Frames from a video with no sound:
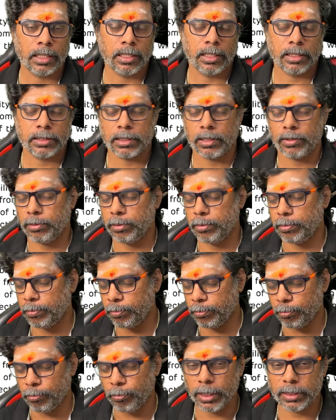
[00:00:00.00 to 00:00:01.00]
It's a
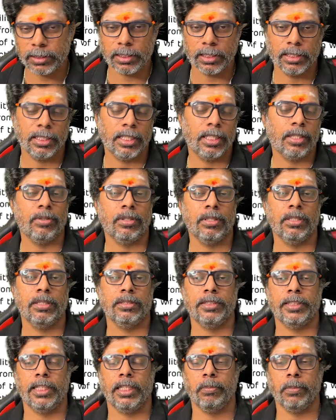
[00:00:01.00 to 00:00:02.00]
mess in their
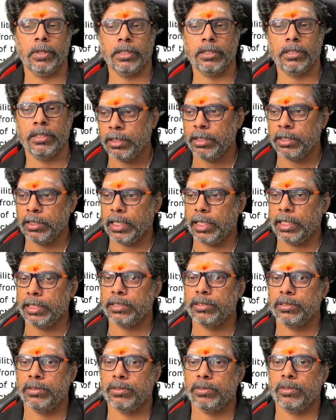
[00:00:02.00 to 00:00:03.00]
statement. Yeah,
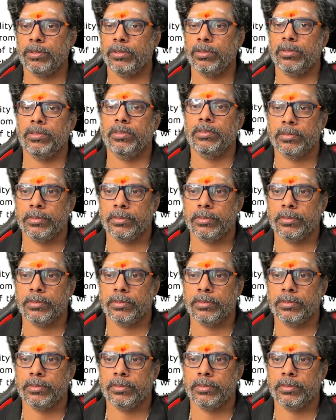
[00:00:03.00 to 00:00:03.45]
so